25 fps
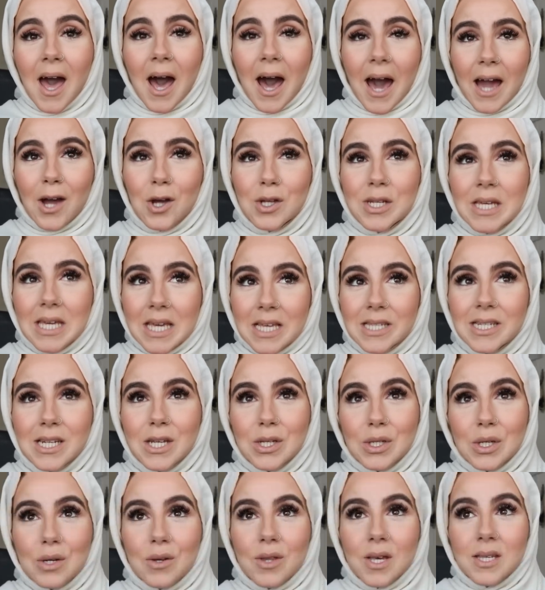I could easily
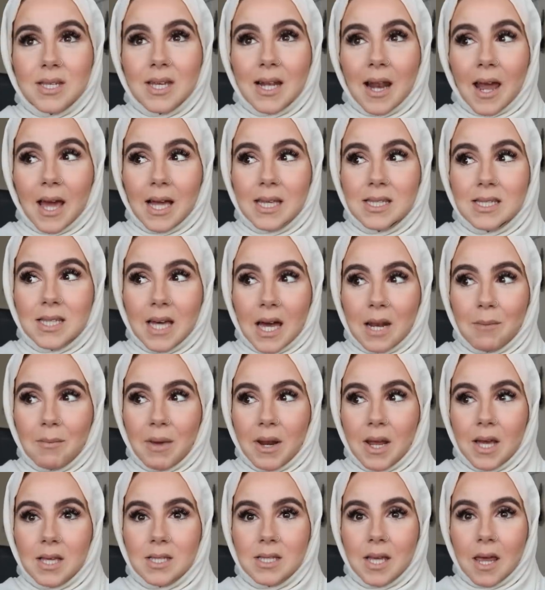do this in like 10
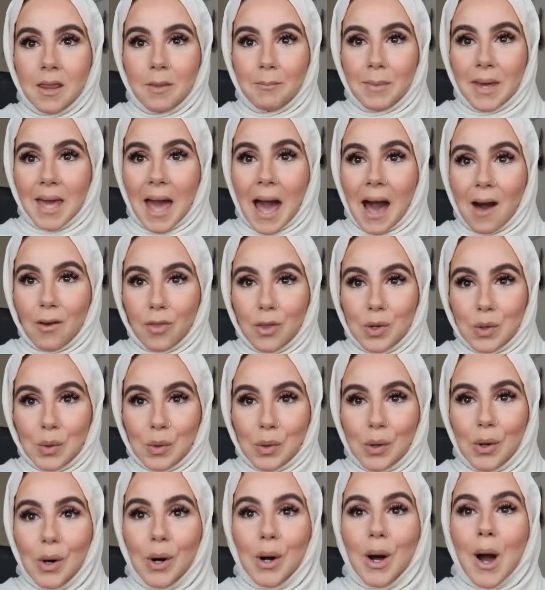minutes and be out the
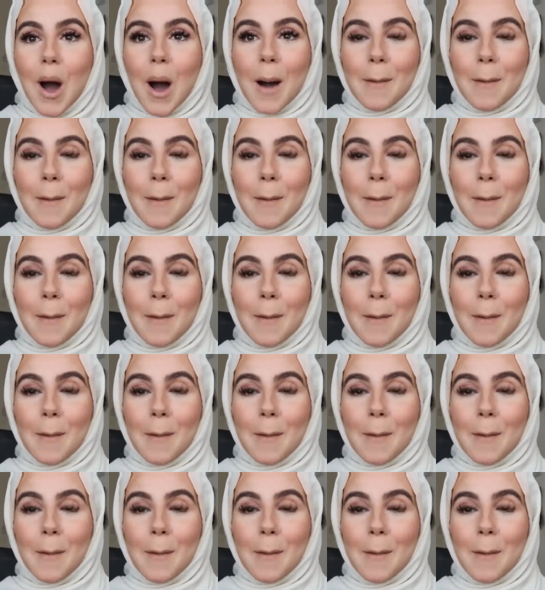door,